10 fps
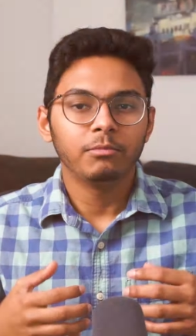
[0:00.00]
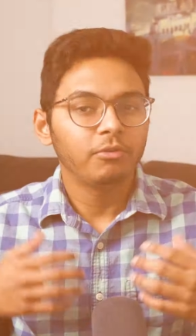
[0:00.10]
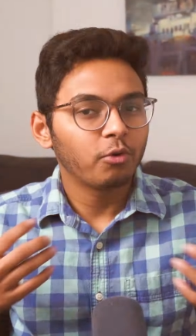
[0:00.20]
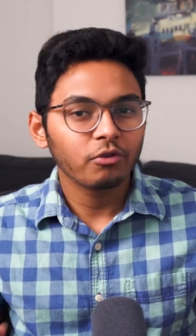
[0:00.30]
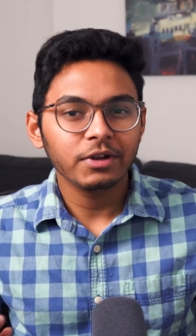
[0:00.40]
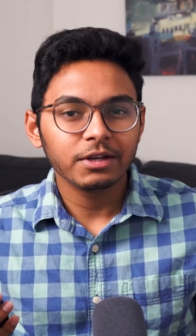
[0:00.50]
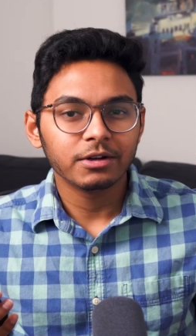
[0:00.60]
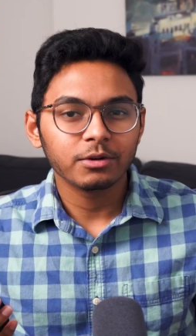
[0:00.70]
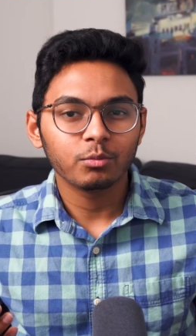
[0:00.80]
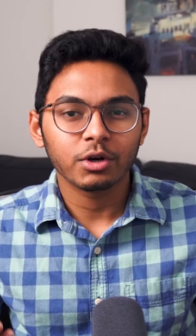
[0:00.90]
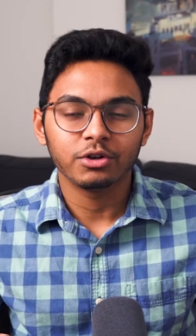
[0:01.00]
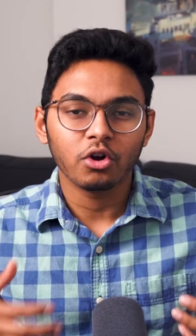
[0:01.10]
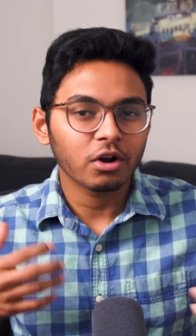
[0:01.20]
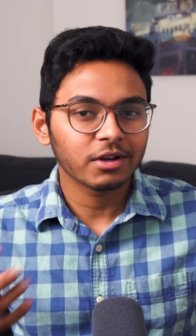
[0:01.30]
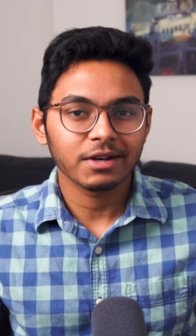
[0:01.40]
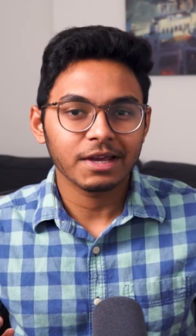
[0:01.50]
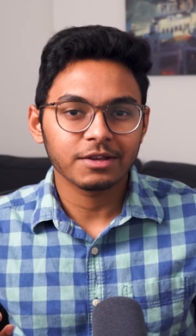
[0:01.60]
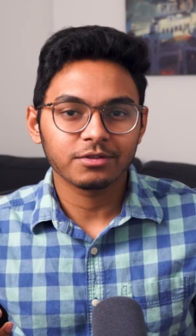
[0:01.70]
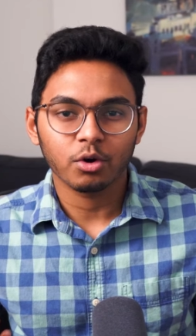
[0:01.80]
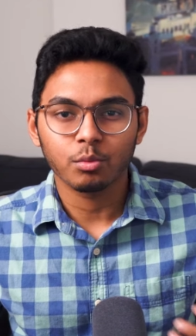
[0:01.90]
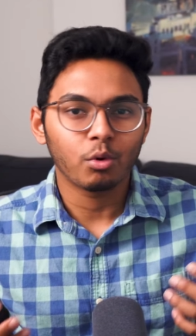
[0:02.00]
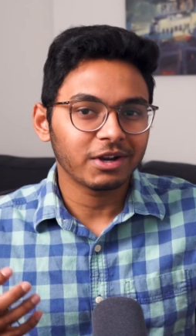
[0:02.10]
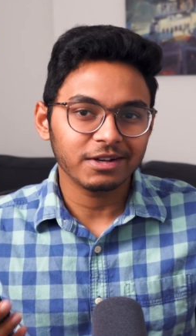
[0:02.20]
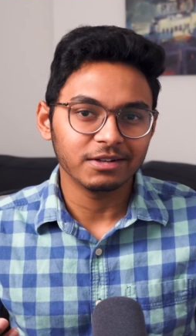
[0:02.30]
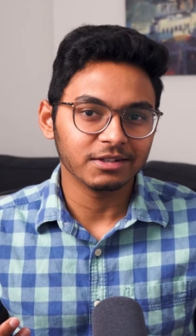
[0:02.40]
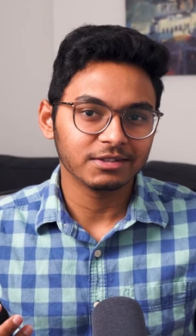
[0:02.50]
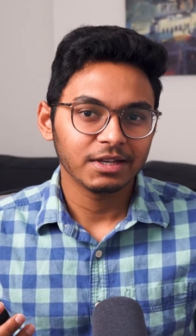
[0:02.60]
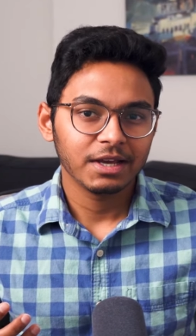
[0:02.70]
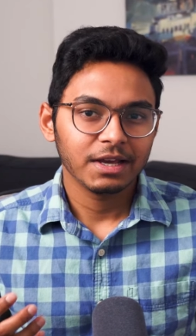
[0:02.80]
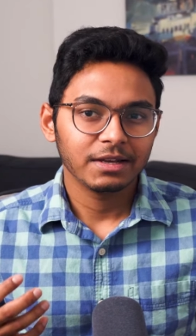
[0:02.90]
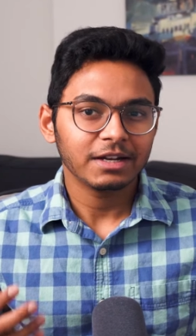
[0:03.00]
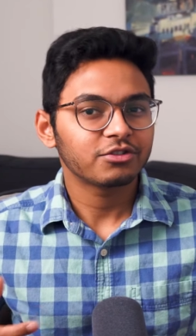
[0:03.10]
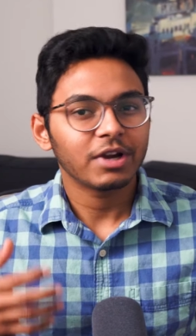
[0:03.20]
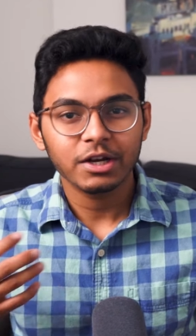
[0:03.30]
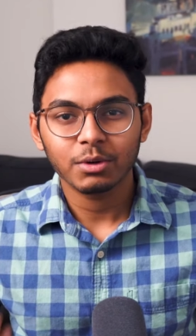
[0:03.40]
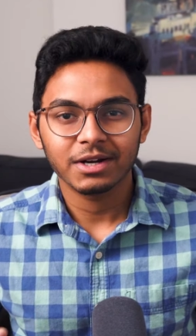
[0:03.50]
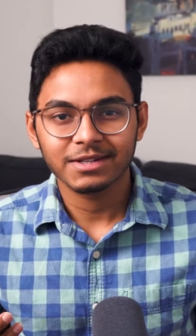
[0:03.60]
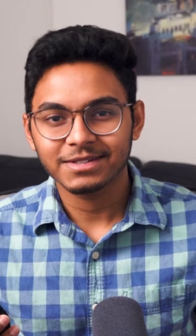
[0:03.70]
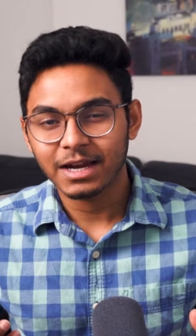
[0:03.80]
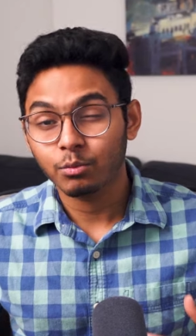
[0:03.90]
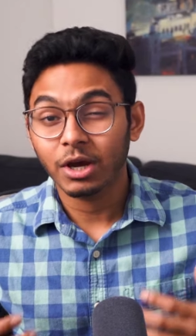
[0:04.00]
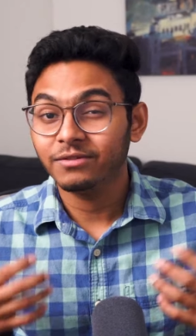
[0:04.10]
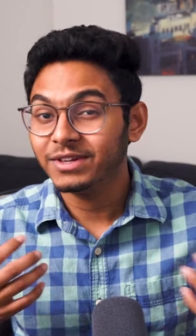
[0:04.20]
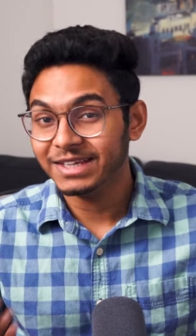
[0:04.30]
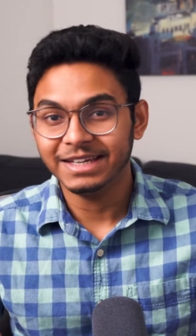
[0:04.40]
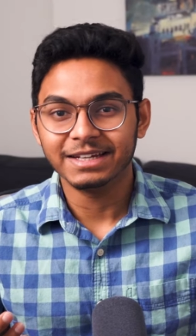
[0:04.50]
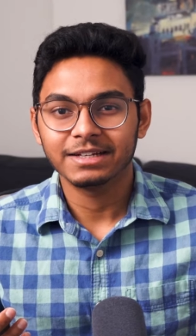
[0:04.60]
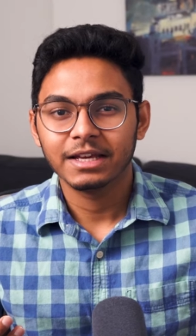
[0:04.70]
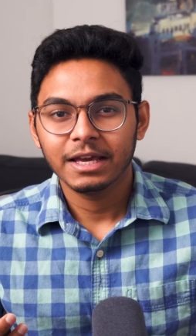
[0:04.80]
Before we learn what Docker is or what it does, let's try to understand why we need it.